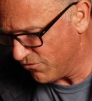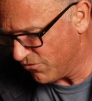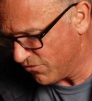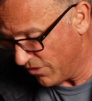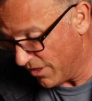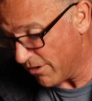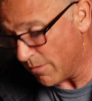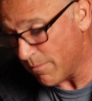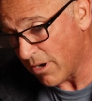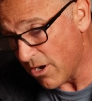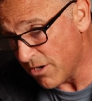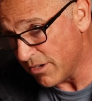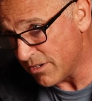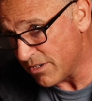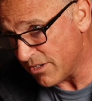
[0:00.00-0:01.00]
for their
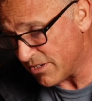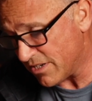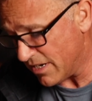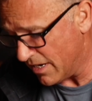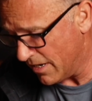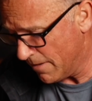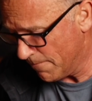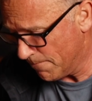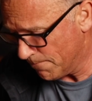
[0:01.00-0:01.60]
opponent to see.